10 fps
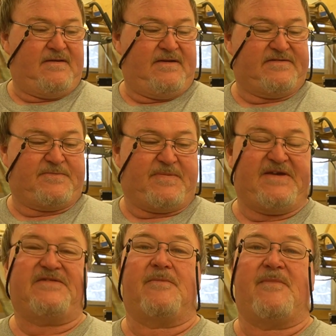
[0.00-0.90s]
is a
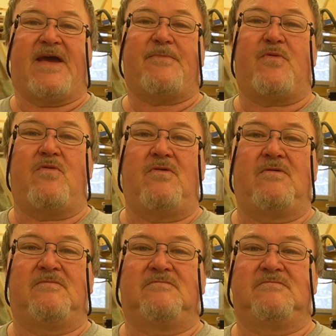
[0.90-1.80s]
piece of maple
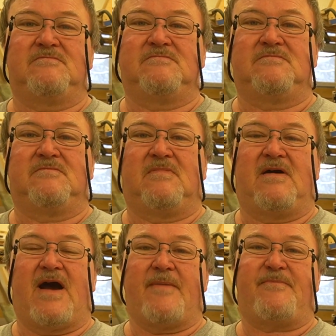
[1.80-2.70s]

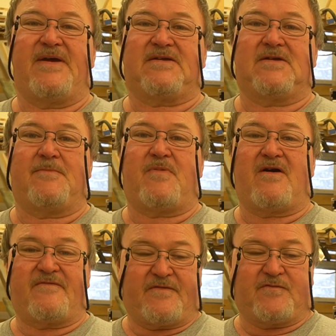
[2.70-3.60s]
I picked up
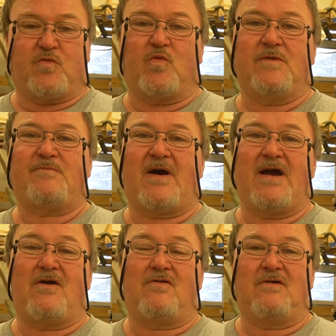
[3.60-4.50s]
off of a wood
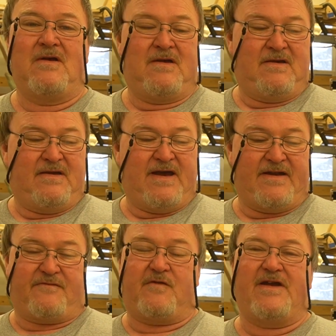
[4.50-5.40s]
pile at
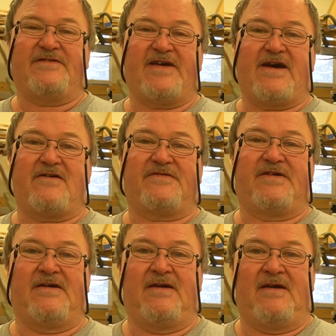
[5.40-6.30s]
a friend's house,
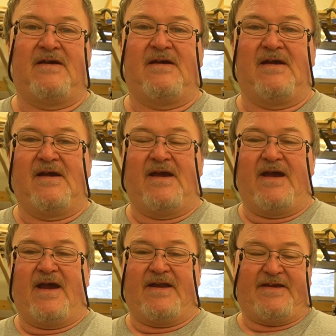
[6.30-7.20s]

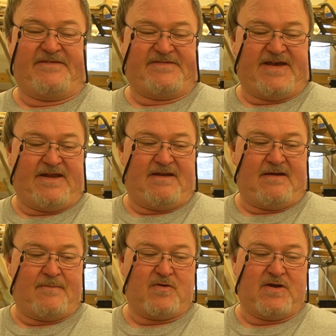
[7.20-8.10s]
and he said,
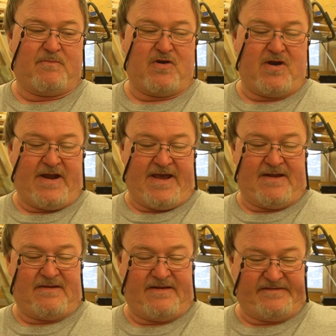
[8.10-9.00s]
"I'm going to burn
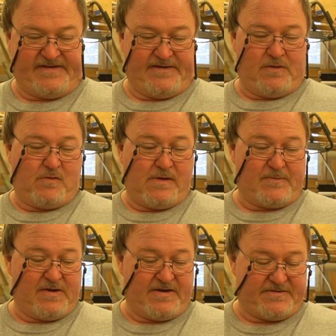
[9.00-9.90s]
that." And I said, "No, I'm
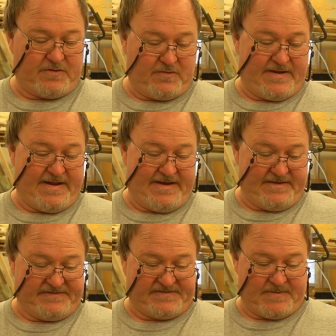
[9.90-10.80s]
going to turn that
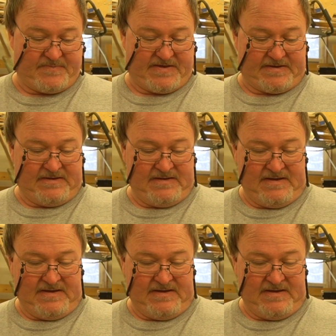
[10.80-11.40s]
into something."